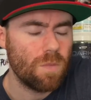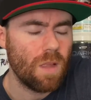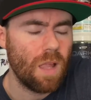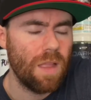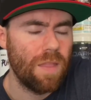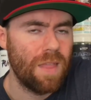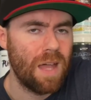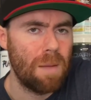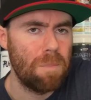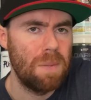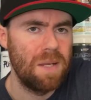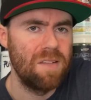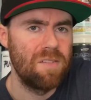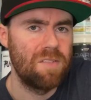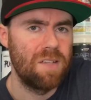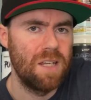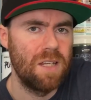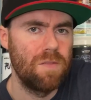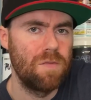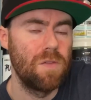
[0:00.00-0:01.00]
That being
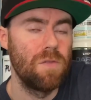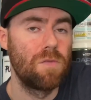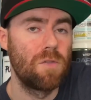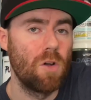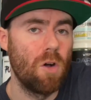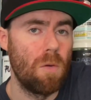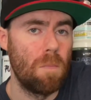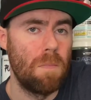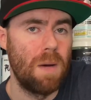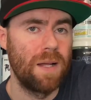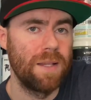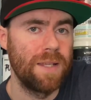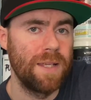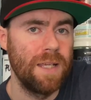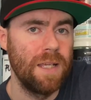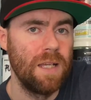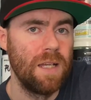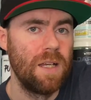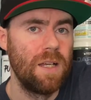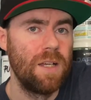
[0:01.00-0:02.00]
said, if you've got
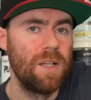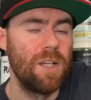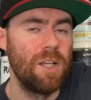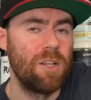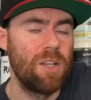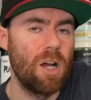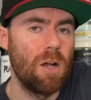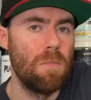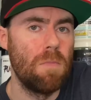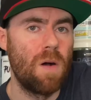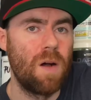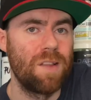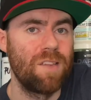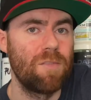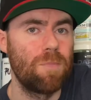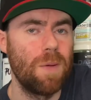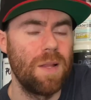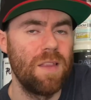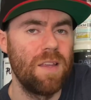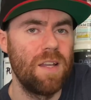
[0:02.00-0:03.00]
money, you don't mind
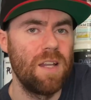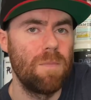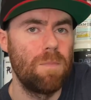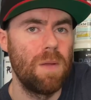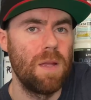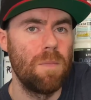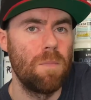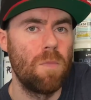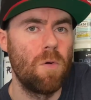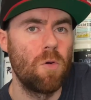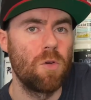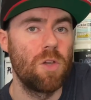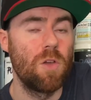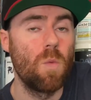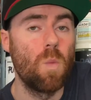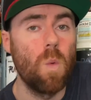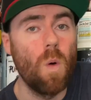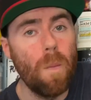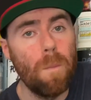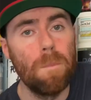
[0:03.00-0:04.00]
spending a bit more, you
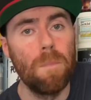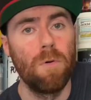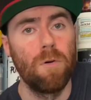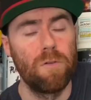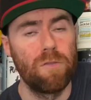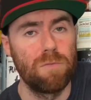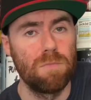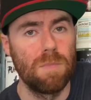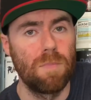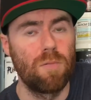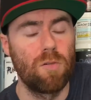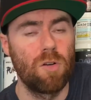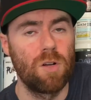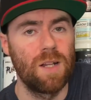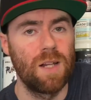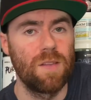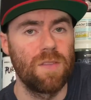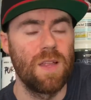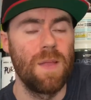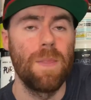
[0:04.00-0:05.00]
want more from a
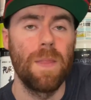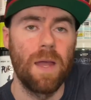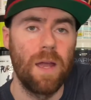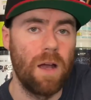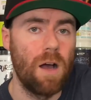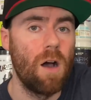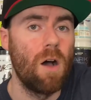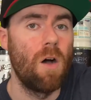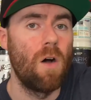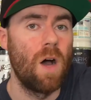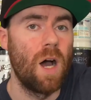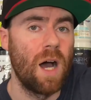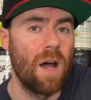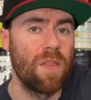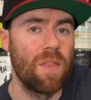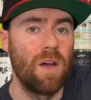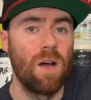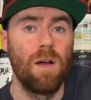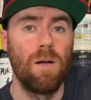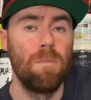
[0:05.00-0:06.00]
product, then there are
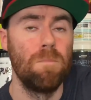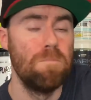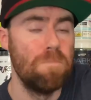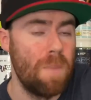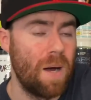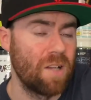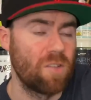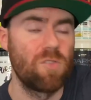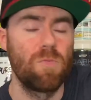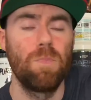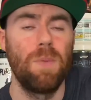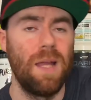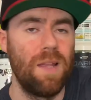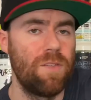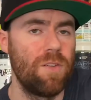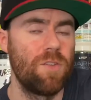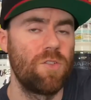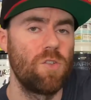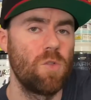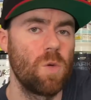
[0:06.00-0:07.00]
other much
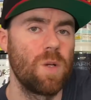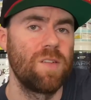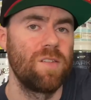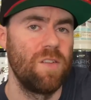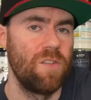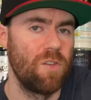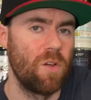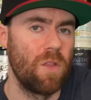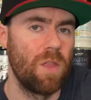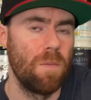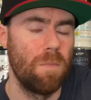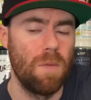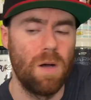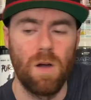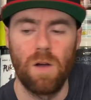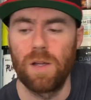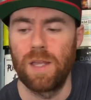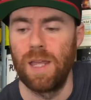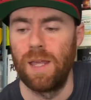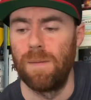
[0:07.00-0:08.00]
better choices on the
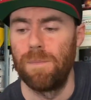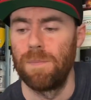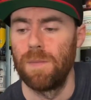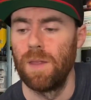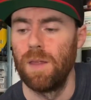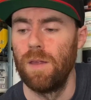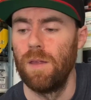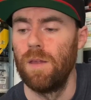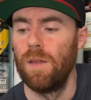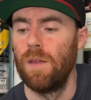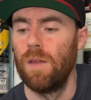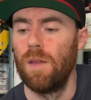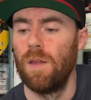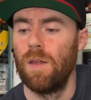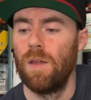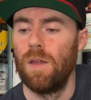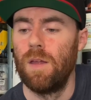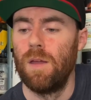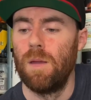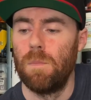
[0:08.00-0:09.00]
market.
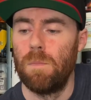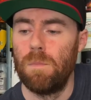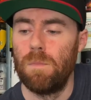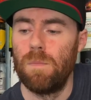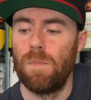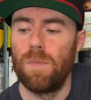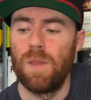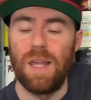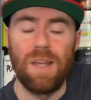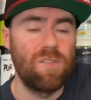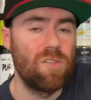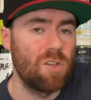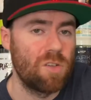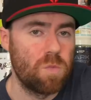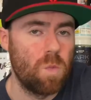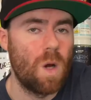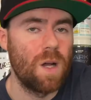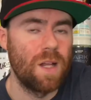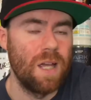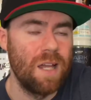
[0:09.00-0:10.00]
It's just
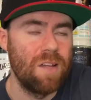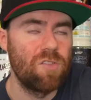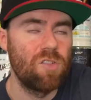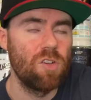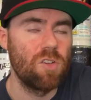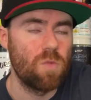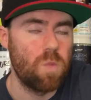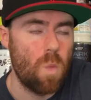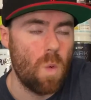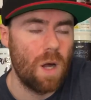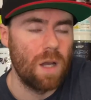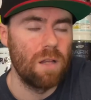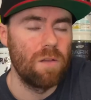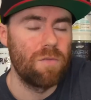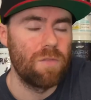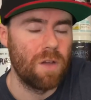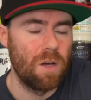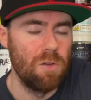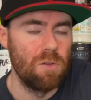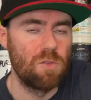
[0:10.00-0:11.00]
one of
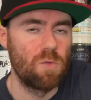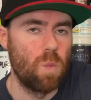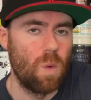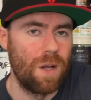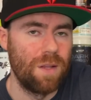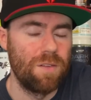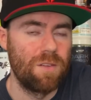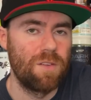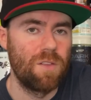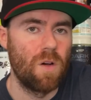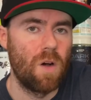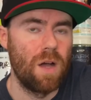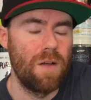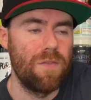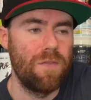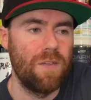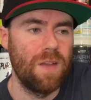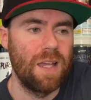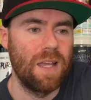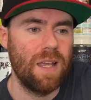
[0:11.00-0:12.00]
those ones that I
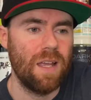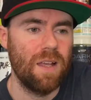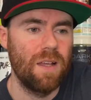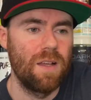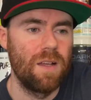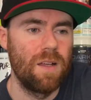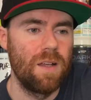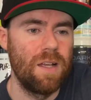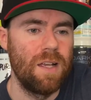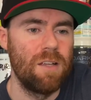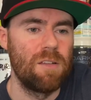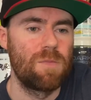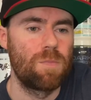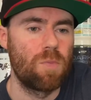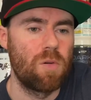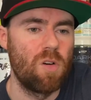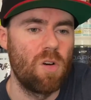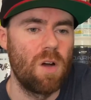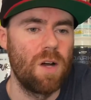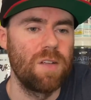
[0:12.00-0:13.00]
think is
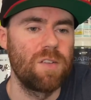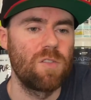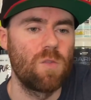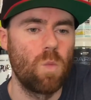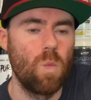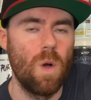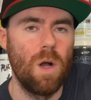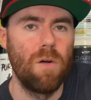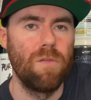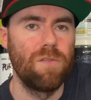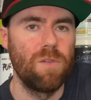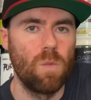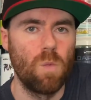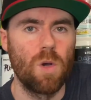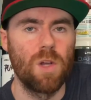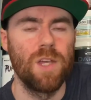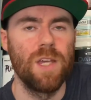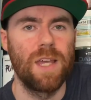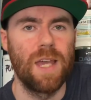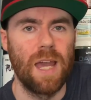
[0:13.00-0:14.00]
priced well for
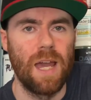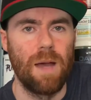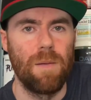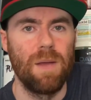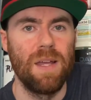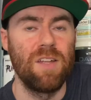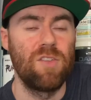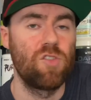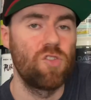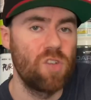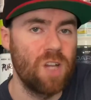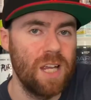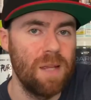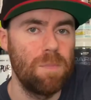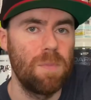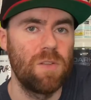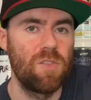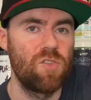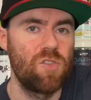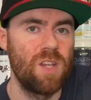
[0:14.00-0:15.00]
what you get. It's
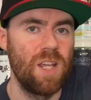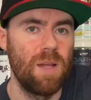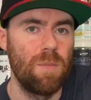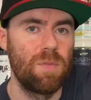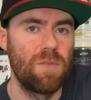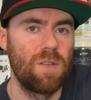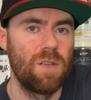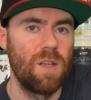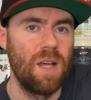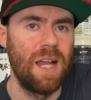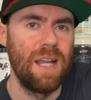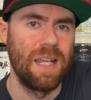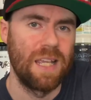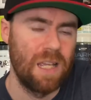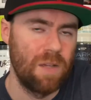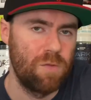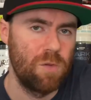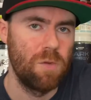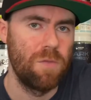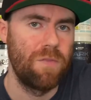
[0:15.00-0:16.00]
cheap as chips and it
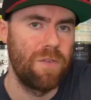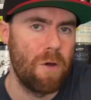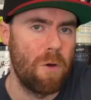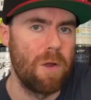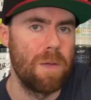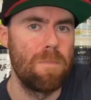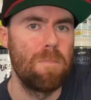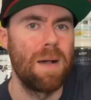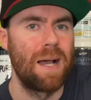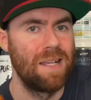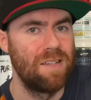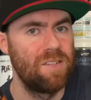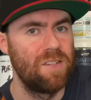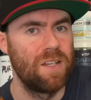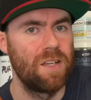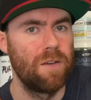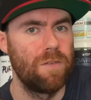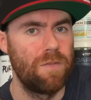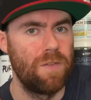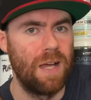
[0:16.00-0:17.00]
gives you very
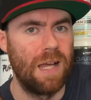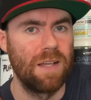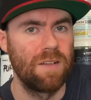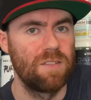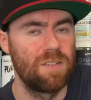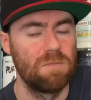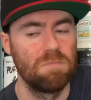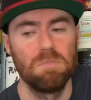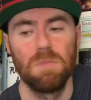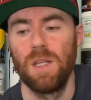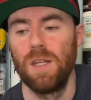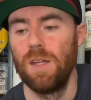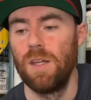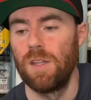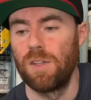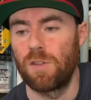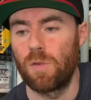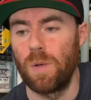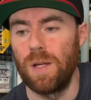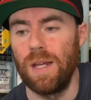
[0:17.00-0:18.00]
basic effects.
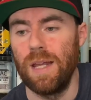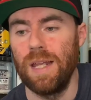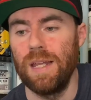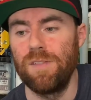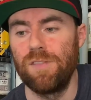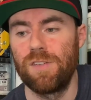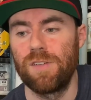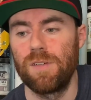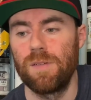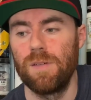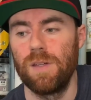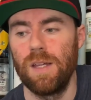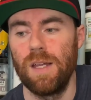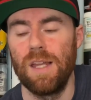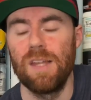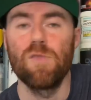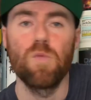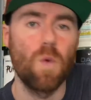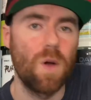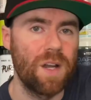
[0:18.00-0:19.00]
So
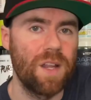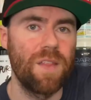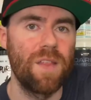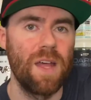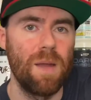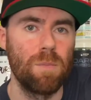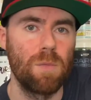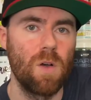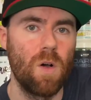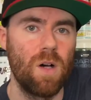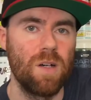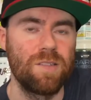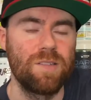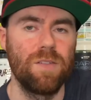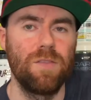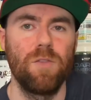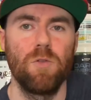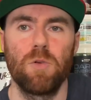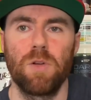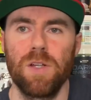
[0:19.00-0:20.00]
it's one of them, guys.
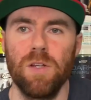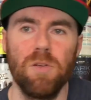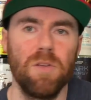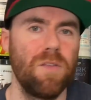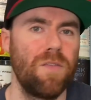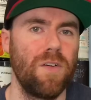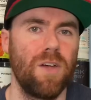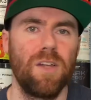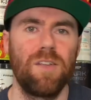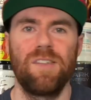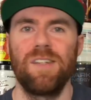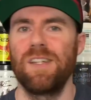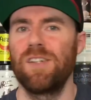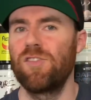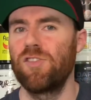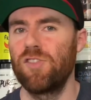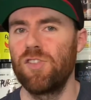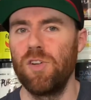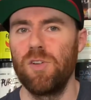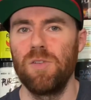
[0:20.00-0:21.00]
If you're a university
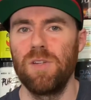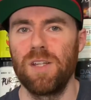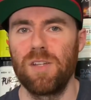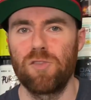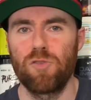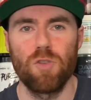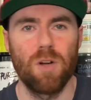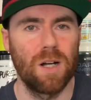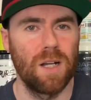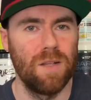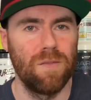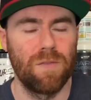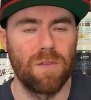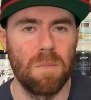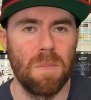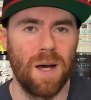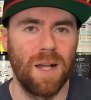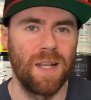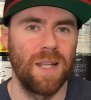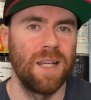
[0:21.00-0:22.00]
student, you're struggling for
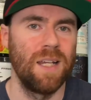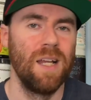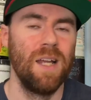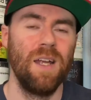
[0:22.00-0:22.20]
money,